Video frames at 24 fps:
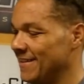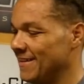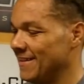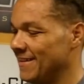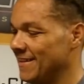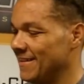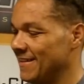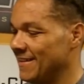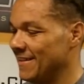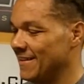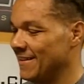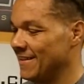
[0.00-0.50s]

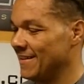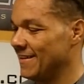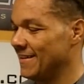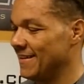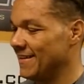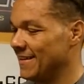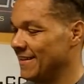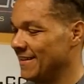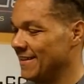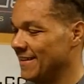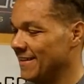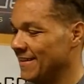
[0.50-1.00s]

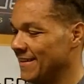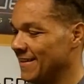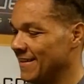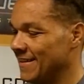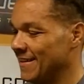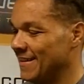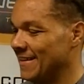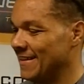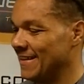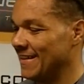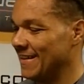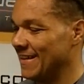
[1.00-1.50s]

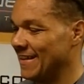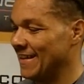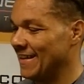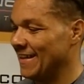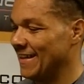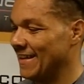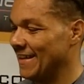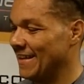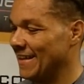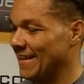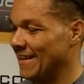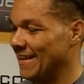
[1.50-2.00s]

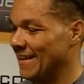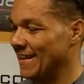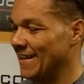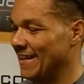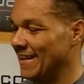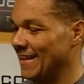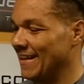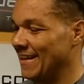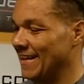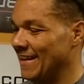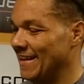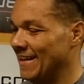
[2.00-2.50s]

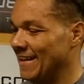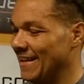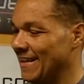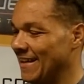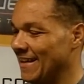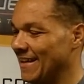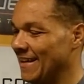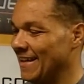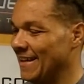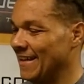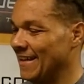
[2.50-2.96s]
This person isn't speaking.